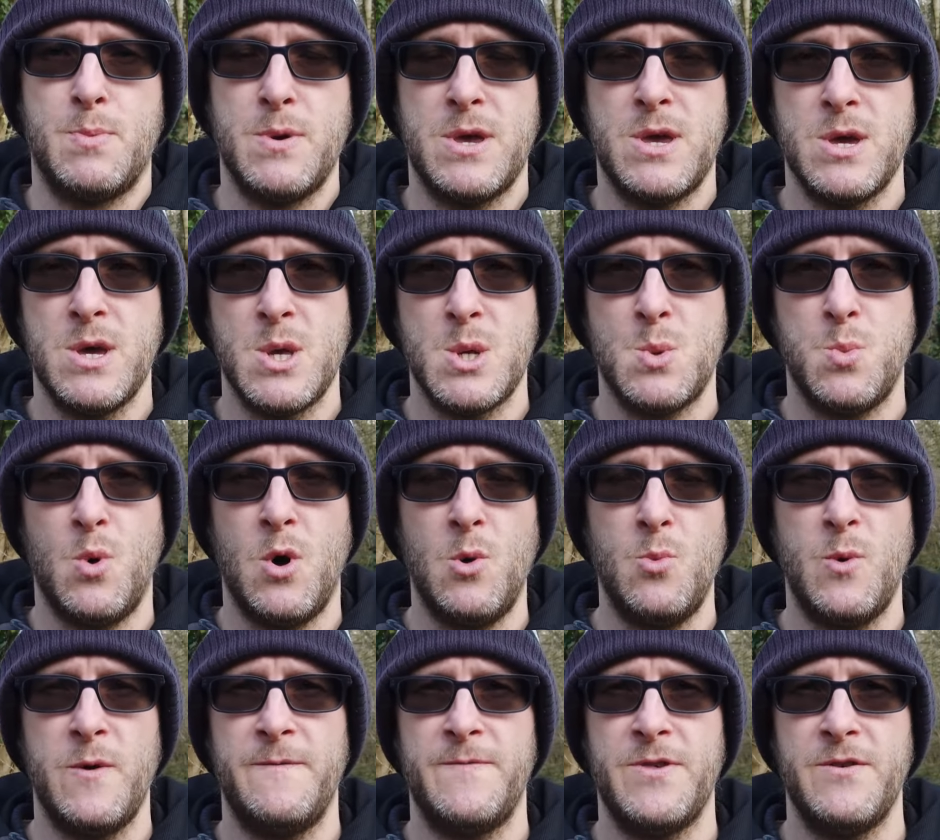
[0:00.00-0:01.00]
because
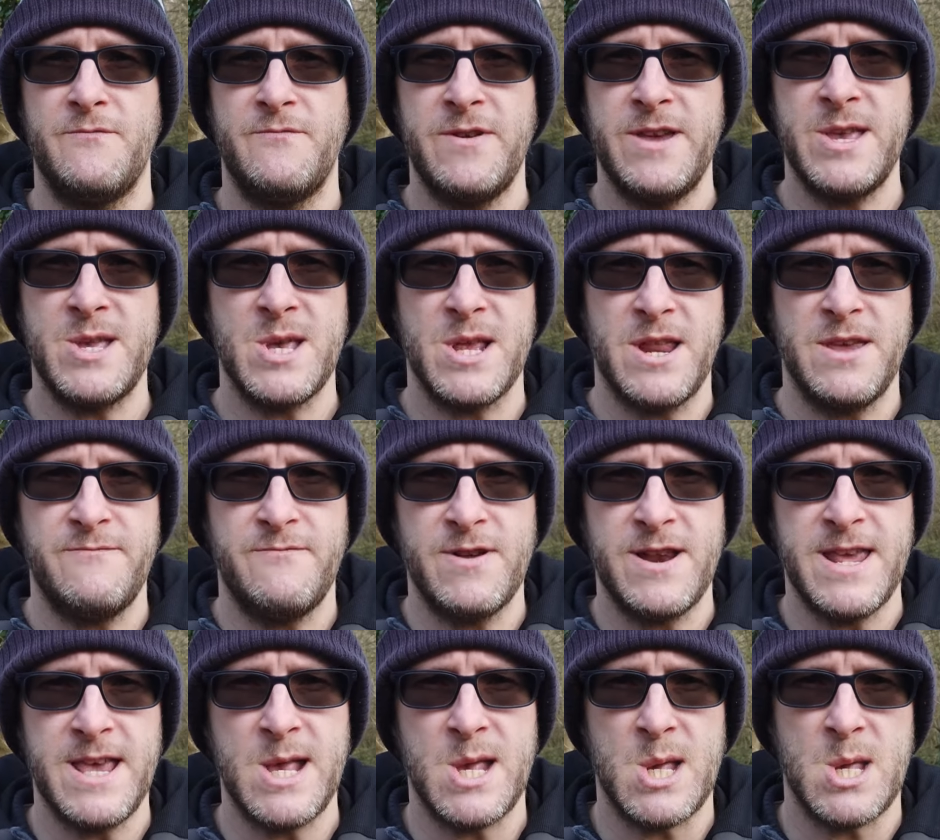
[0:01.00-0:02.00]
what with the recently
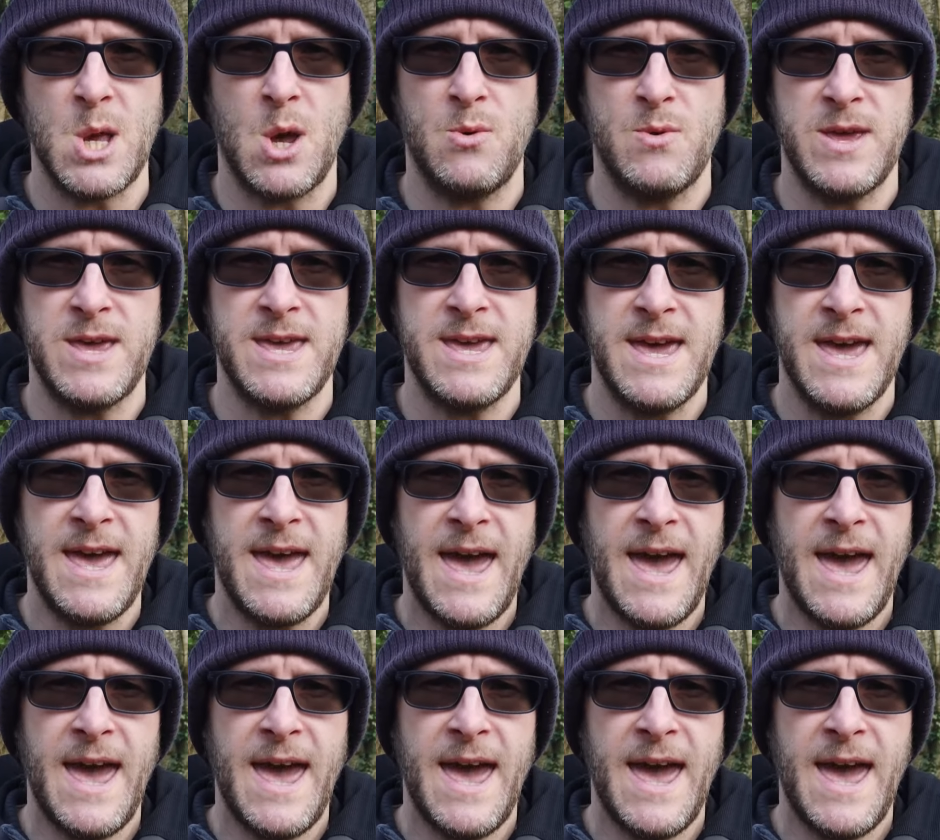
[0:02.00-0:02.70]
released Sony